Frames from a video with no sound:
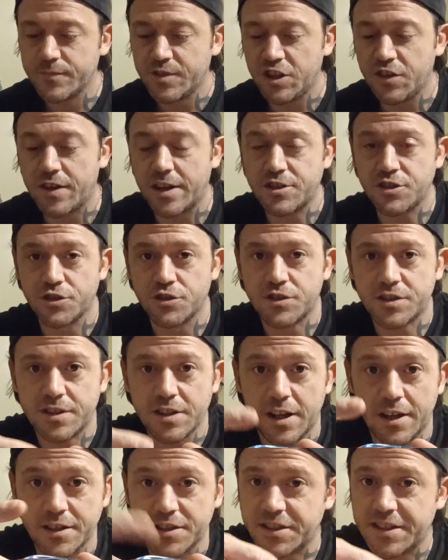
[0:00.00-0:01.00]
You got your
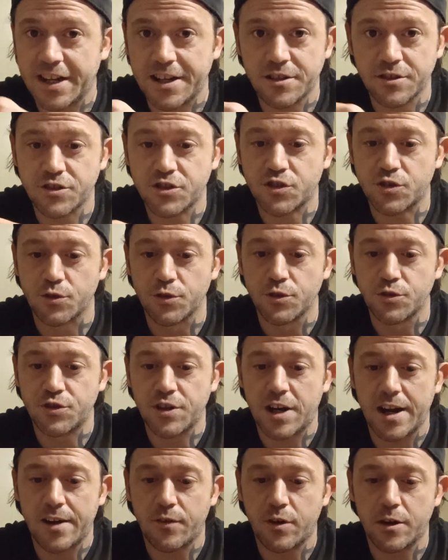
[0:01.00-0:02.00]
standard
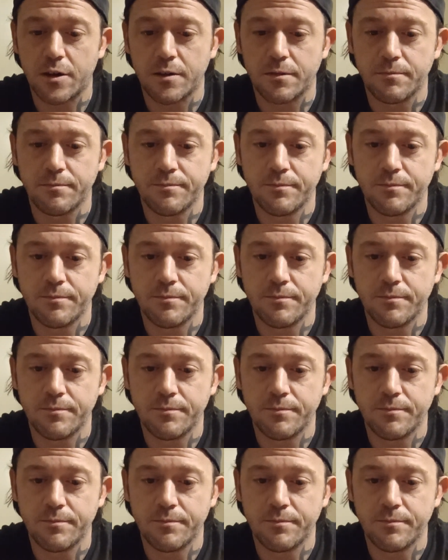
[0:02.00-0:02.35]
screwdriver,